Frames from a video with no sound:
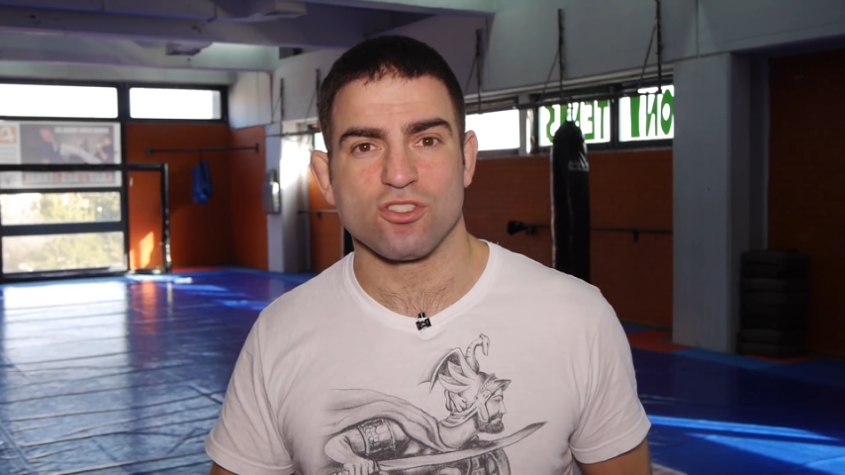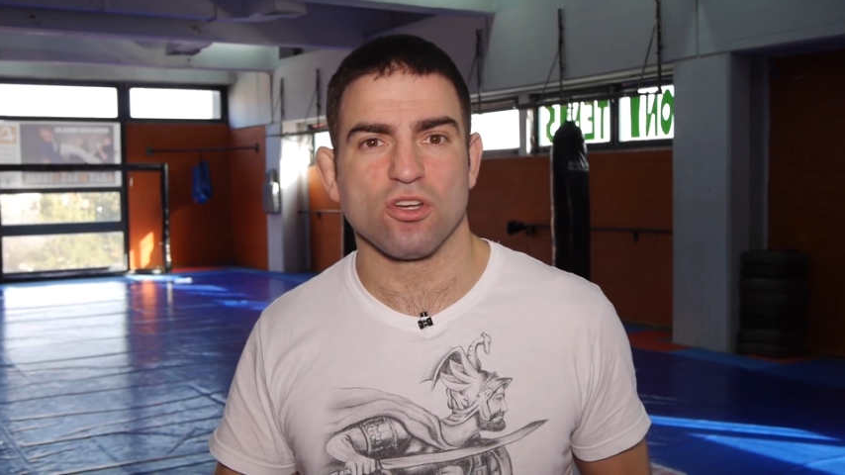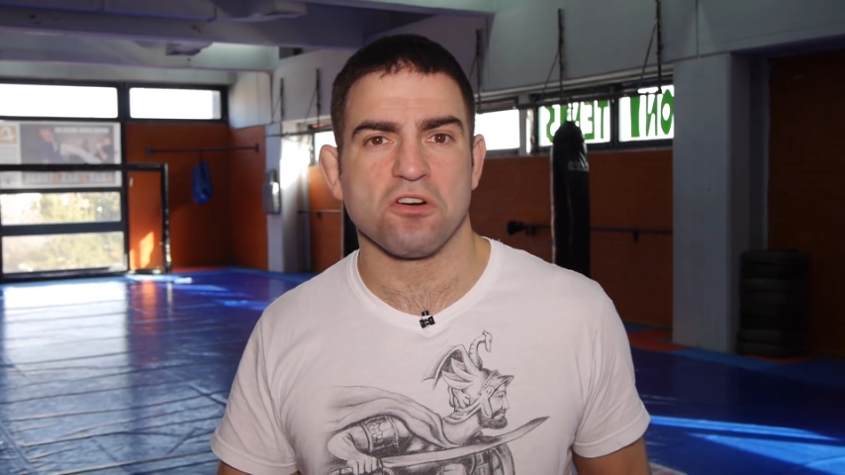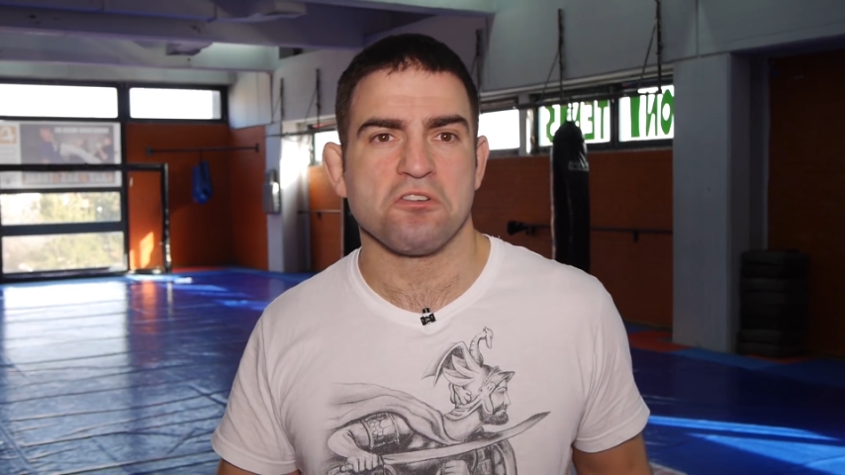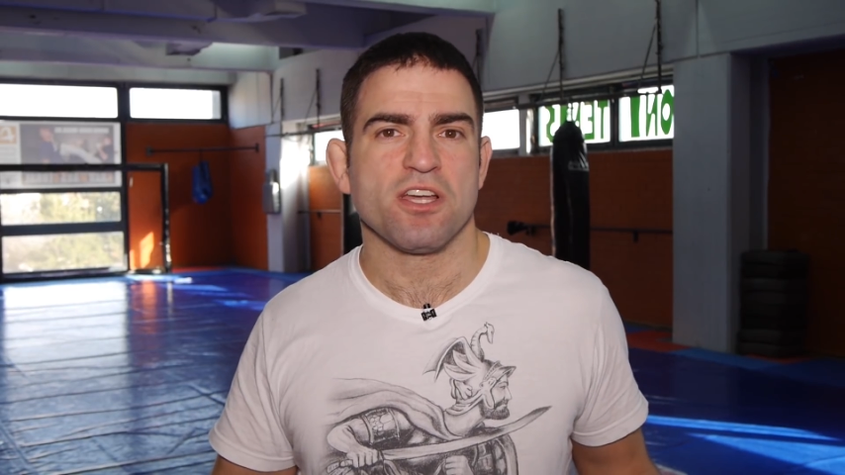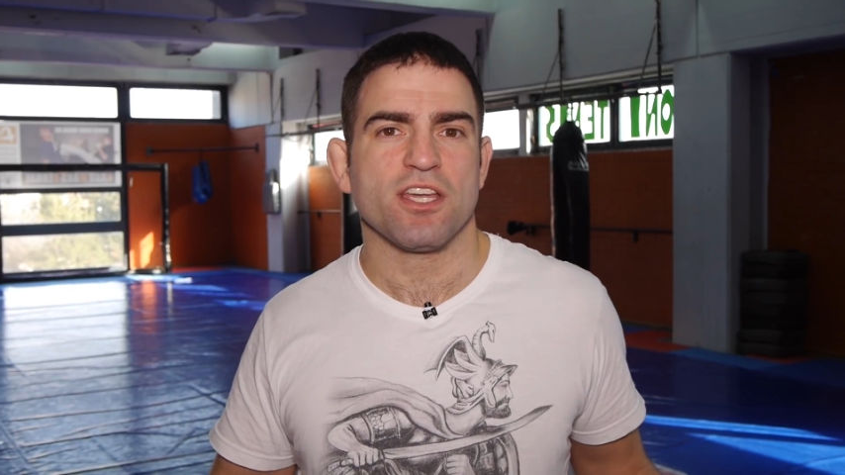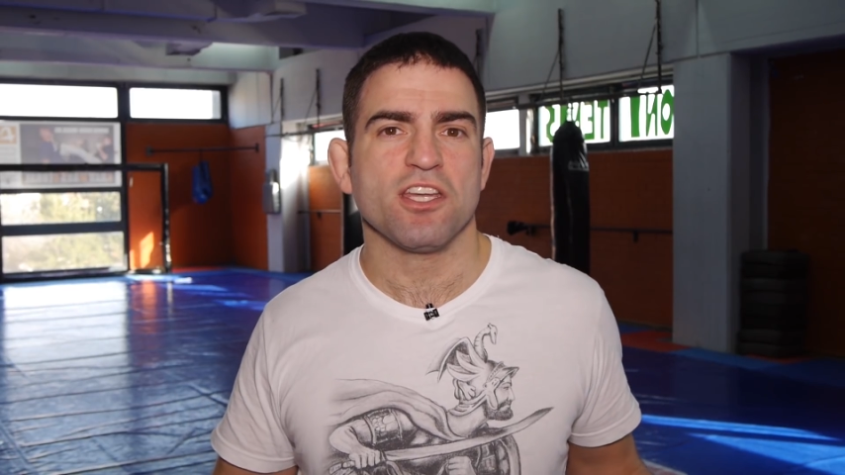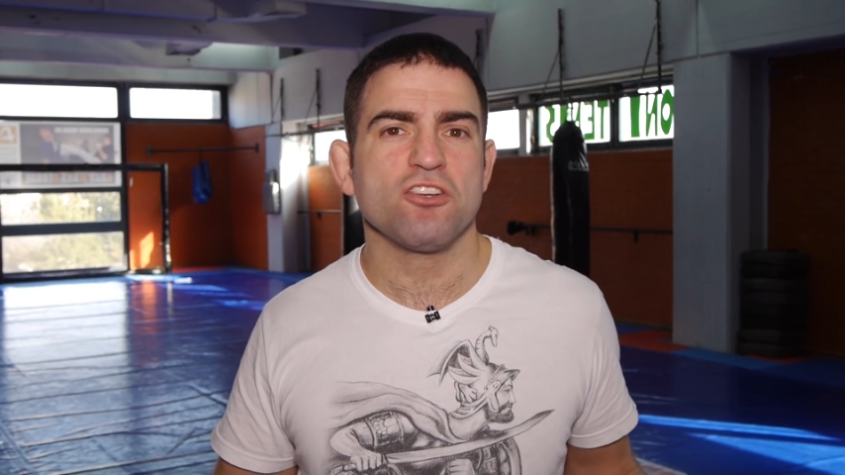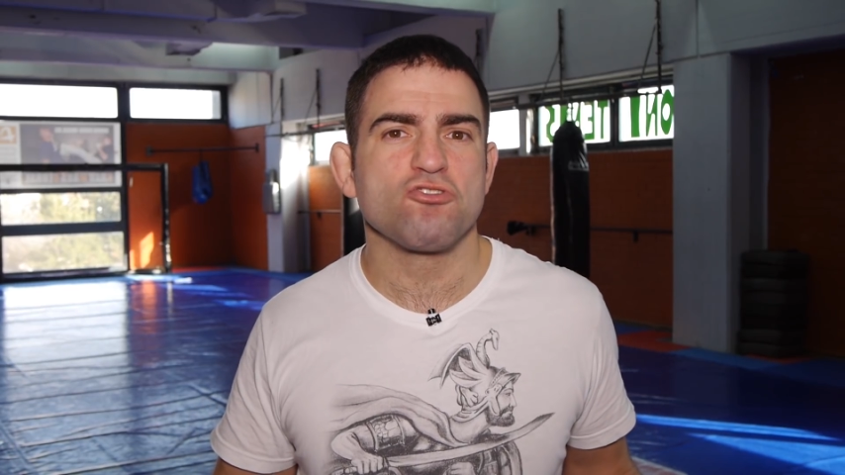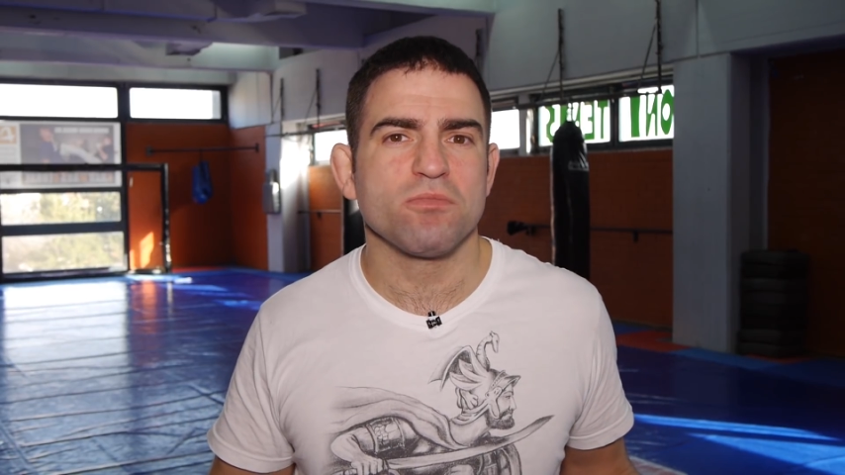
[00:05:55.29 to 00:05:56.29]
So
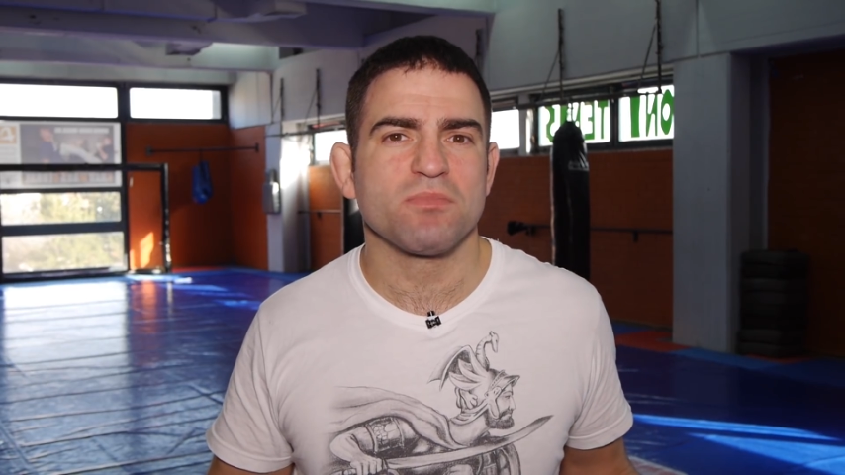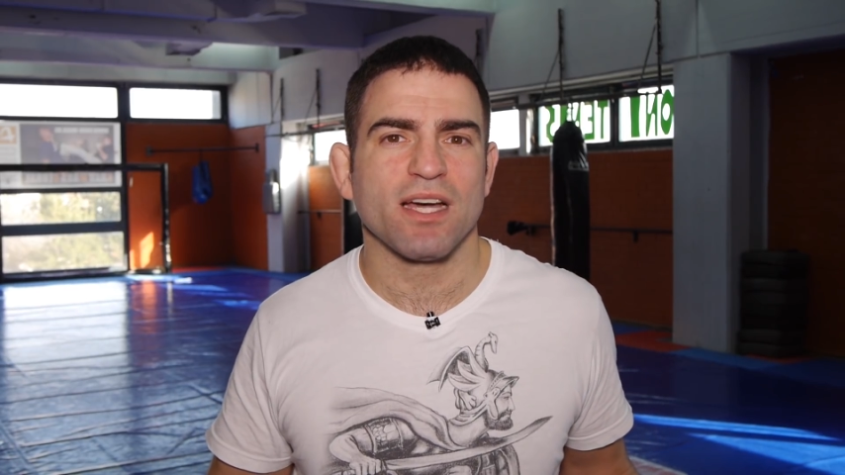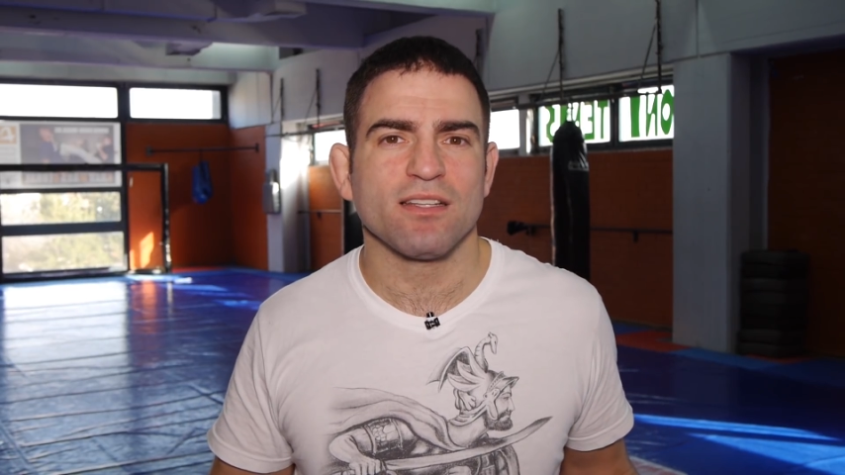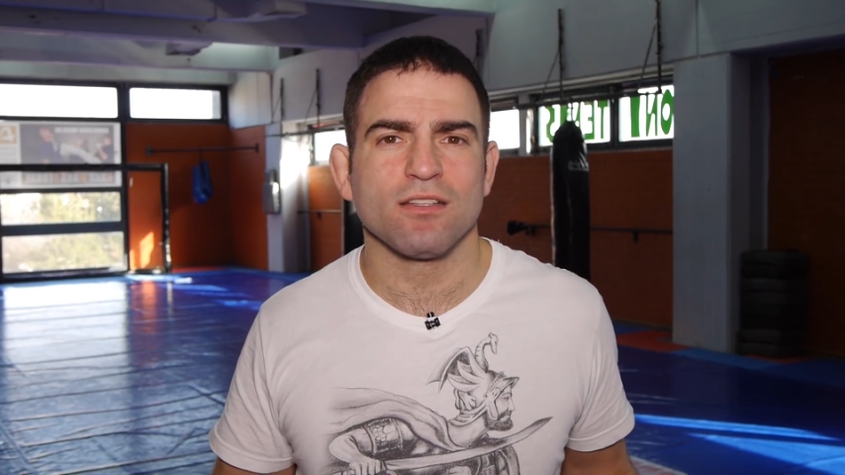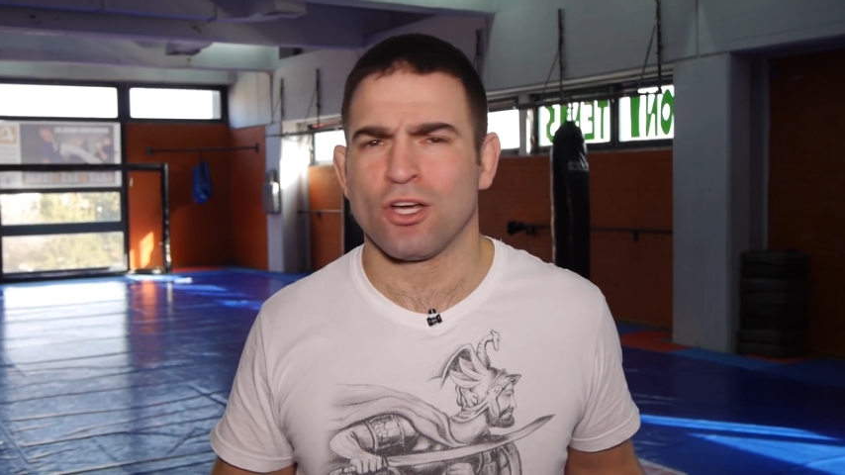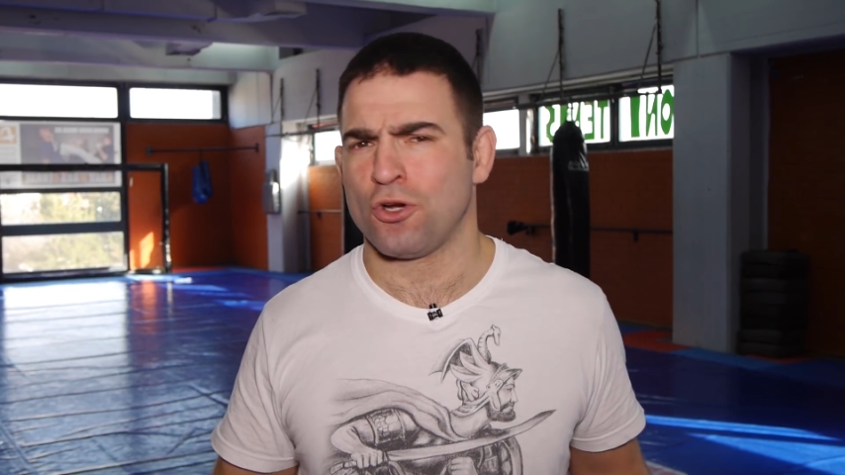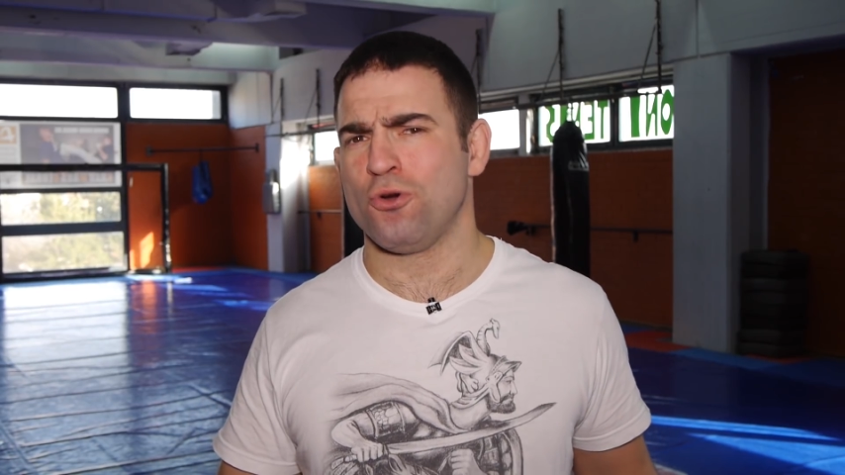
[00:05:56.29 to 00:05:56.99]
interim title,